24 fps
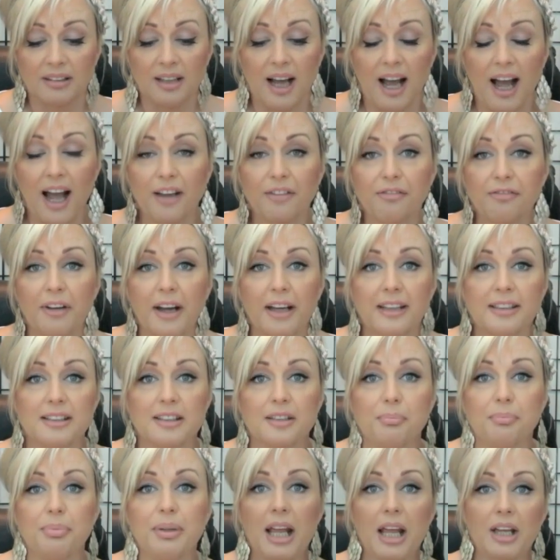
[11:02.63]
I find
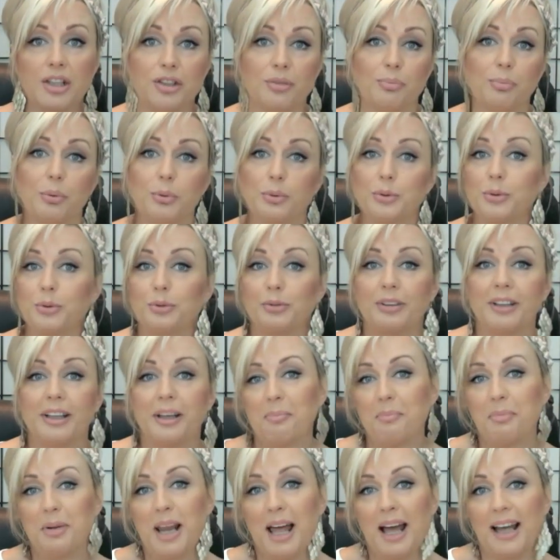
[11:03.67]
it pleasurable to
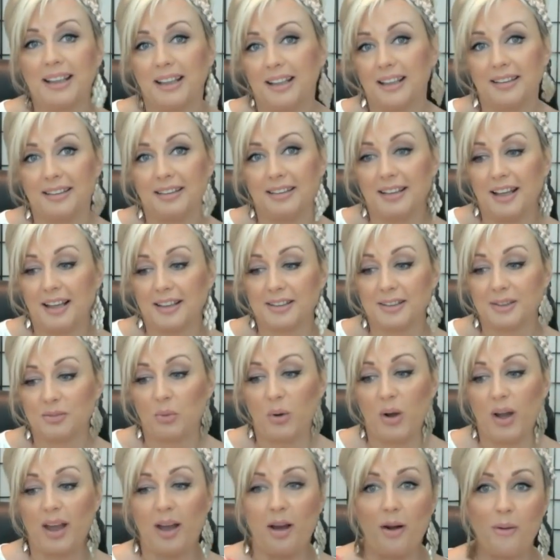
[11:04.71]
reapply it. That's
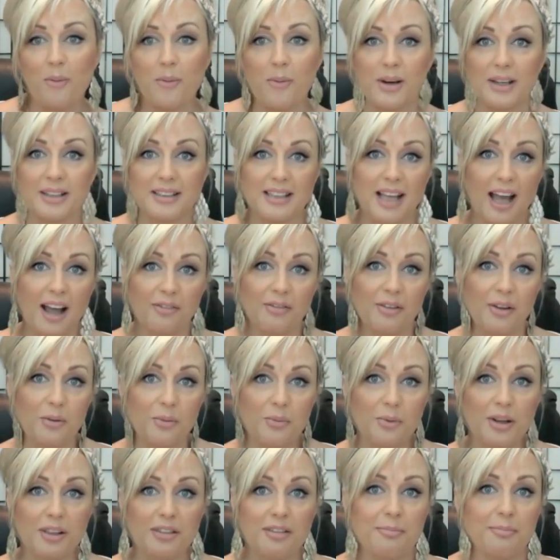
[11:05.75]
why I always have it
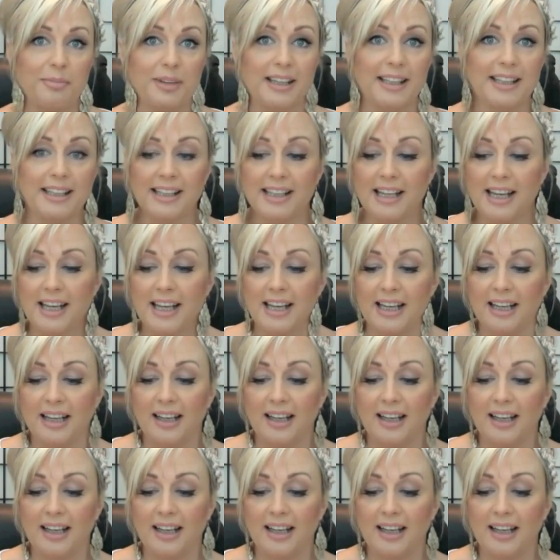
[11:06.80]
with me.